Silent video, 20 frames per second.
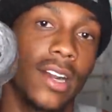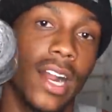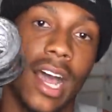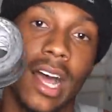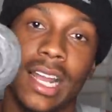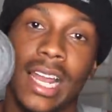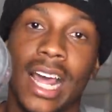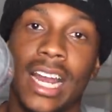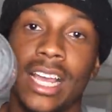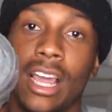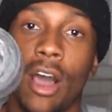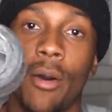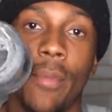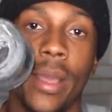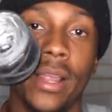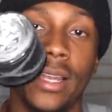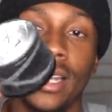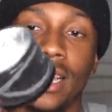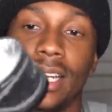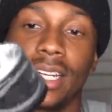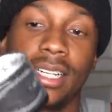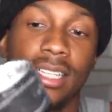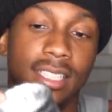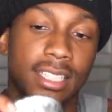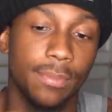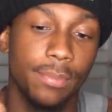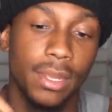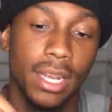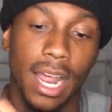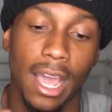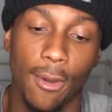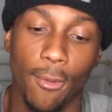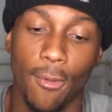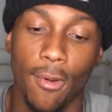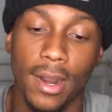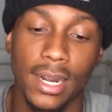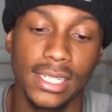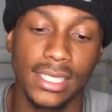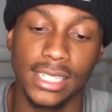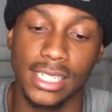Now, a lot of y'all may look at this and be like,
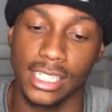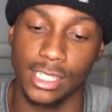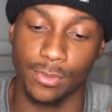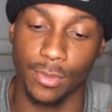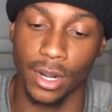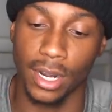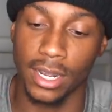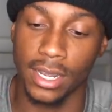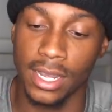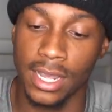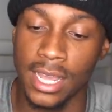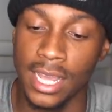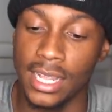what is this, bro?